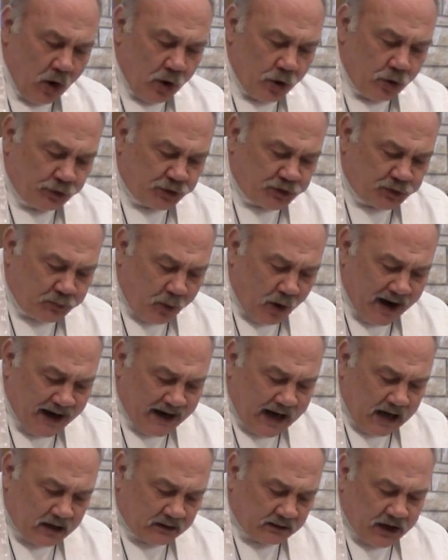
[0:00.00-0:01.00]
who spread
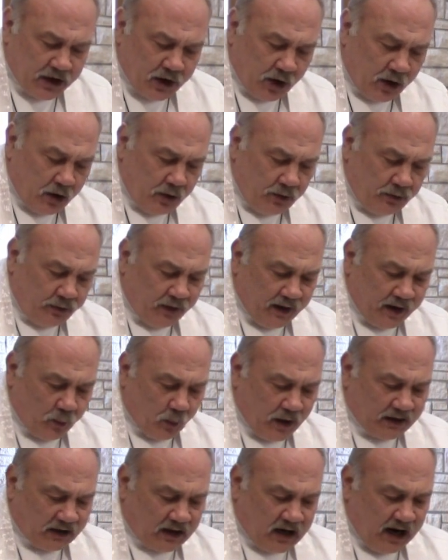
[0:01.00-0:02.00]
out the earth and
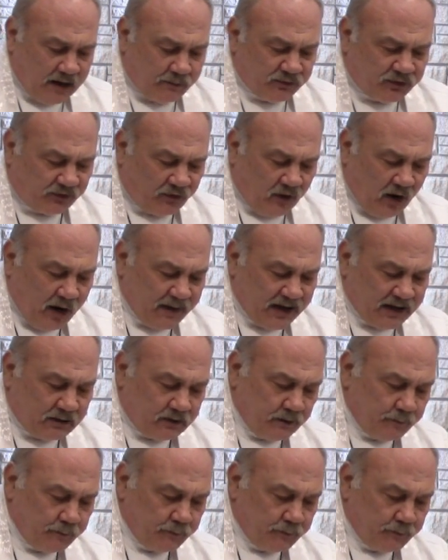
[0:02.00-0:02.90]
what comes from it,